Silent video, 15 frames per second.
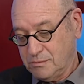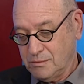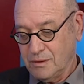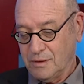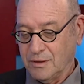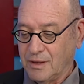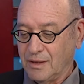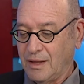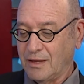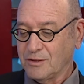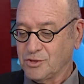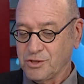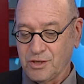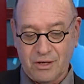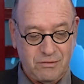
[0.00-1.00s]
Gilad
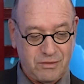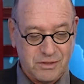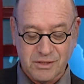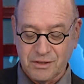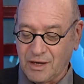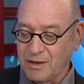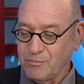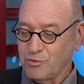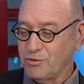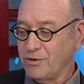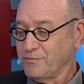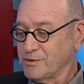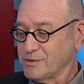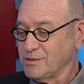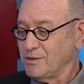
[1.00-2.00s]
Sher, as an armor
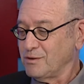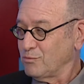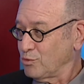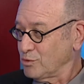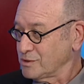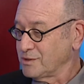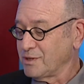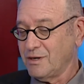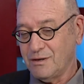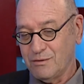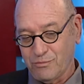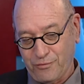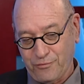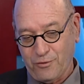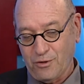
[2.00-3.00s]
officer, was there,
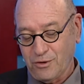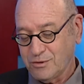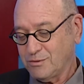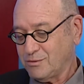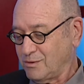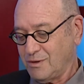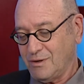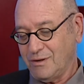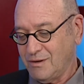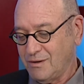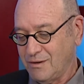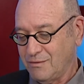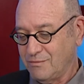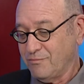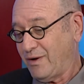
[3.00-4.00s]
fought
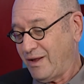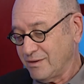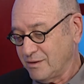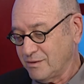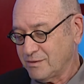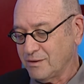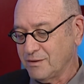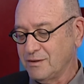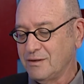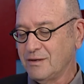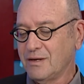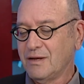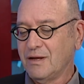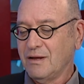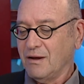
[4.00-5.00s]
valiantly
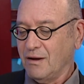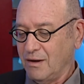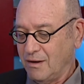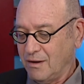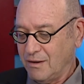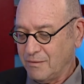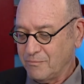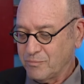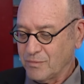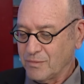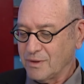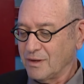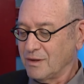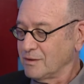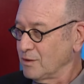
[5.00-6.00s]

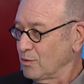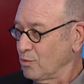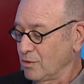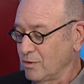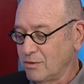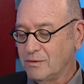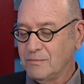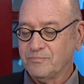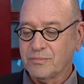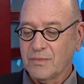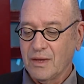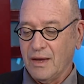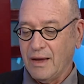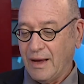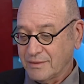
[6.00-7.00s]
in the war.
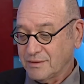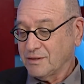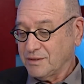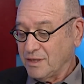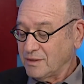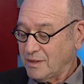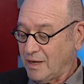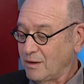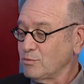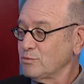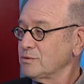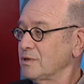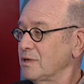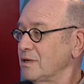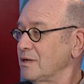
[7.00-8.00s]
And it turned out
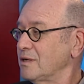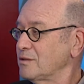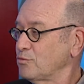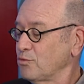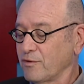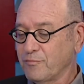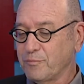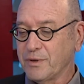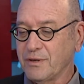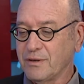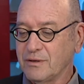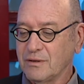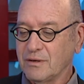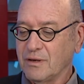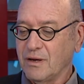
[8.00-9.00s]
to have
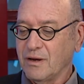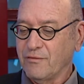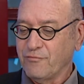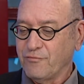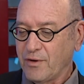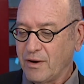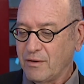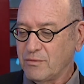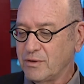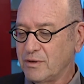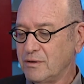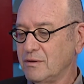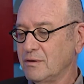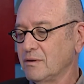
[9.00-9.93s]
been a very